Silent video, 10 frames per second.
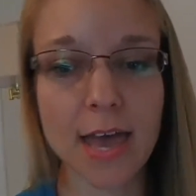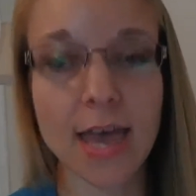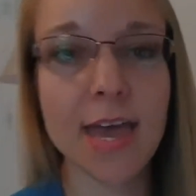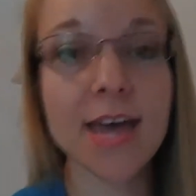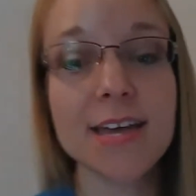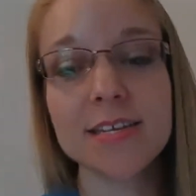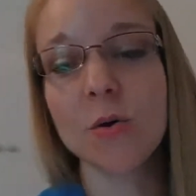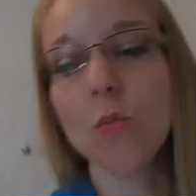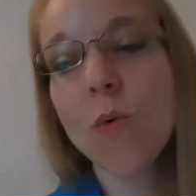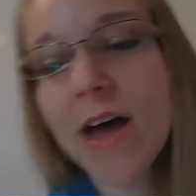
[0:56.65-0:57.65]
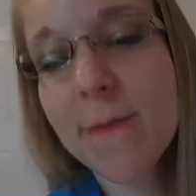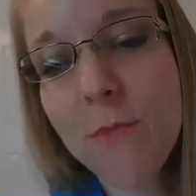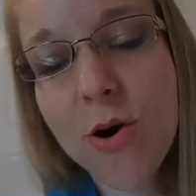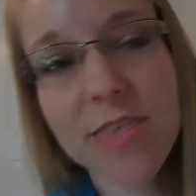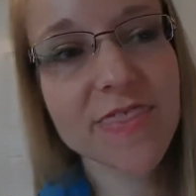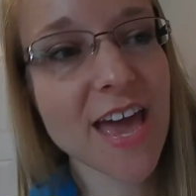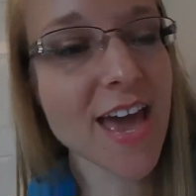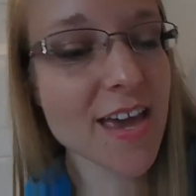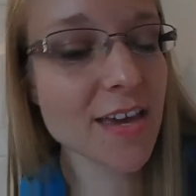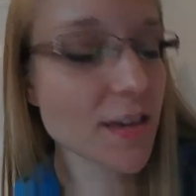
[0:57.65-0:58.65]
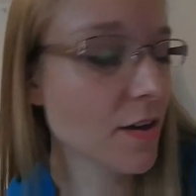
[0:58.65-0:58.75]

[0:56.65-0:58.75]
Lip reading: And one more thing,